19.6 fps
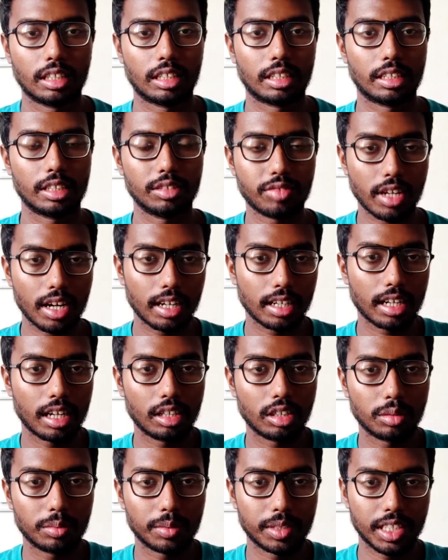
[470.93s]
different kind
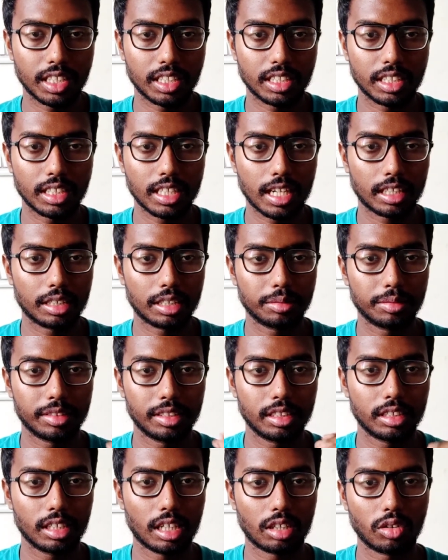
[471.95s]
of testing activities
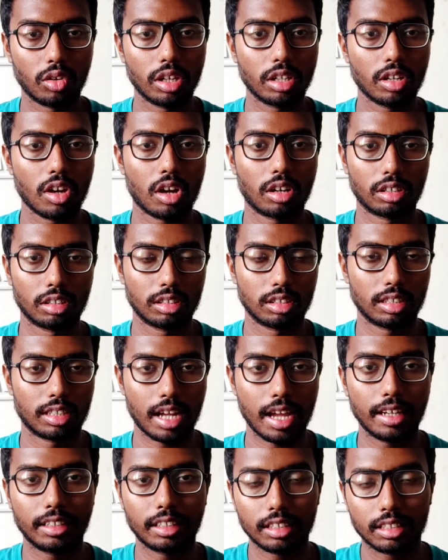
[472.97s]
are going on,
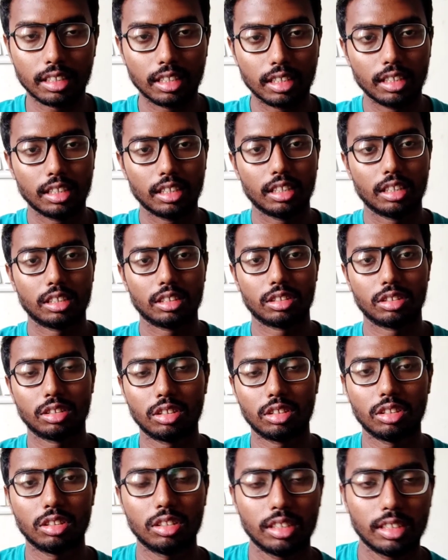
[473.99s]
right?
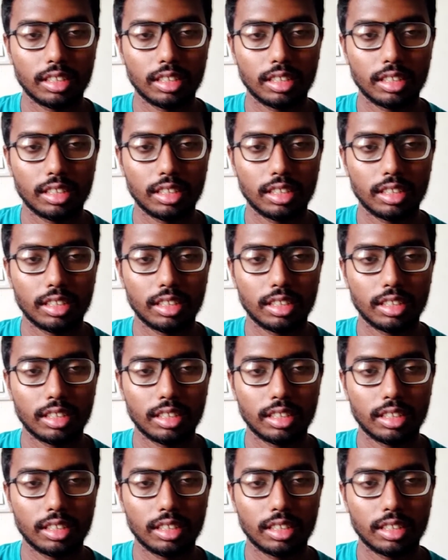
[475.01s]
So